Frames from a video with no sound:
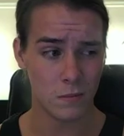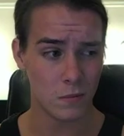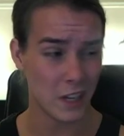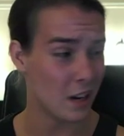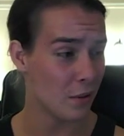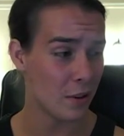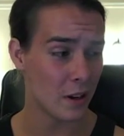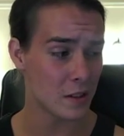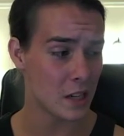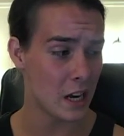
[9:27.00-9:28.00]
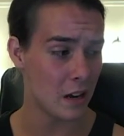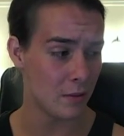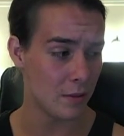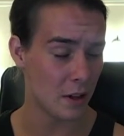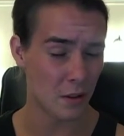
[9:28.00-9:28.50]
everything else I
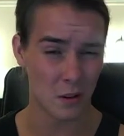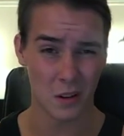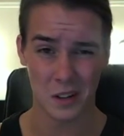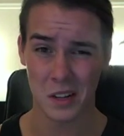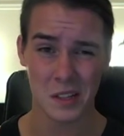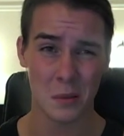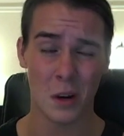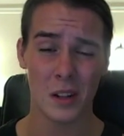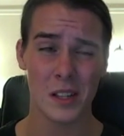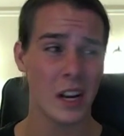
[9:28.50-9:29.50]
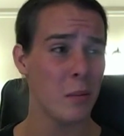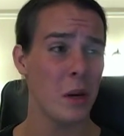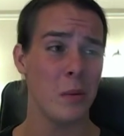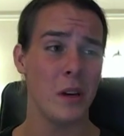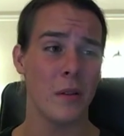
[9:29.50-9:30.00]
have, the other a dozen mods I have,
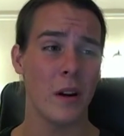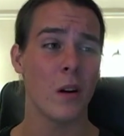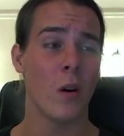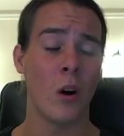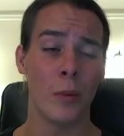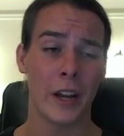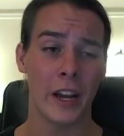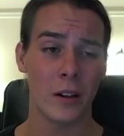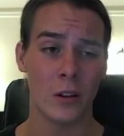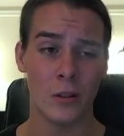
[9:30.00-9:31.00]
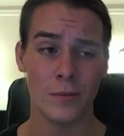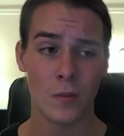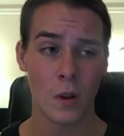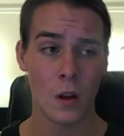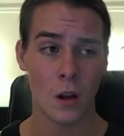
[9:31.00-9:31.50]
maybe, they're all mechanical.
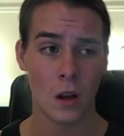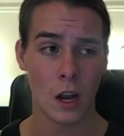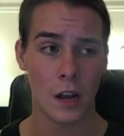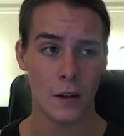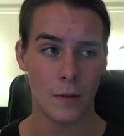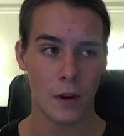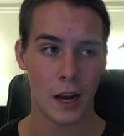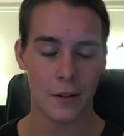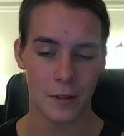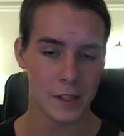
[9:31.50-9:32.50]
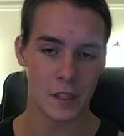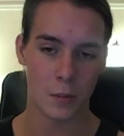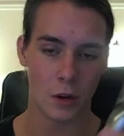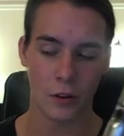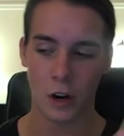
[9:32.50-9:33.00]
And I have this and the
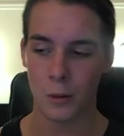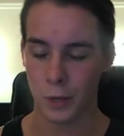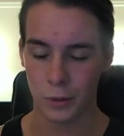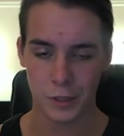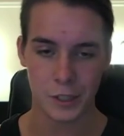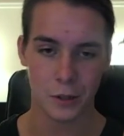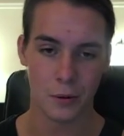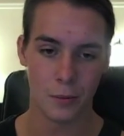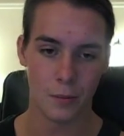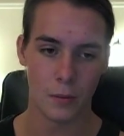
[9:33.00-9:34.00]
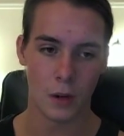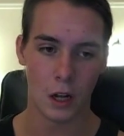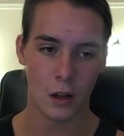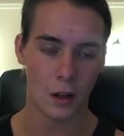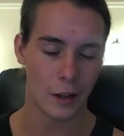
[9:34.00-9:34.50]
Provari, my only two
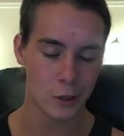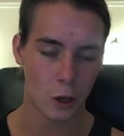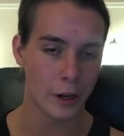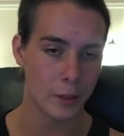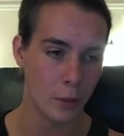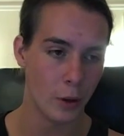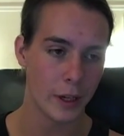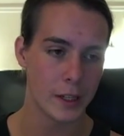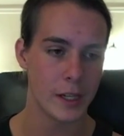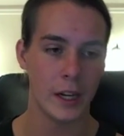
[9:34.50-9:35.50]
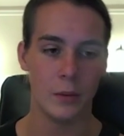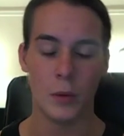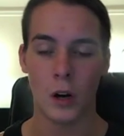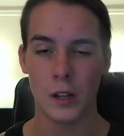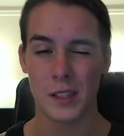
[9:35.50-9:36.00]
electronic component containing
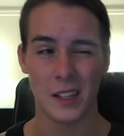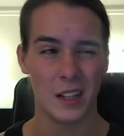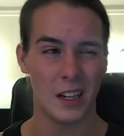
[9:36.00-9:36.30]
mods, and